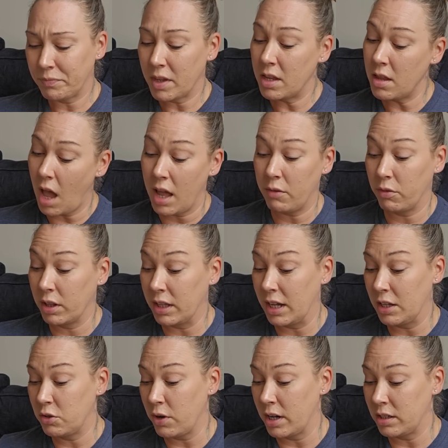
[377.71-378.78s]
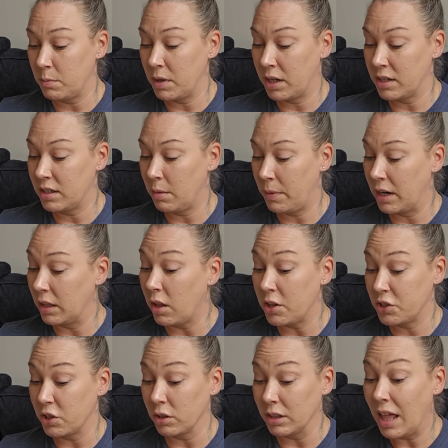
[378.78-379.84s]
Not really interesting because somebody
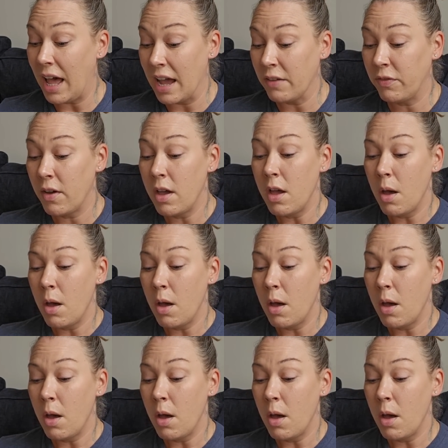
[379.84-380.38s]
lost their life,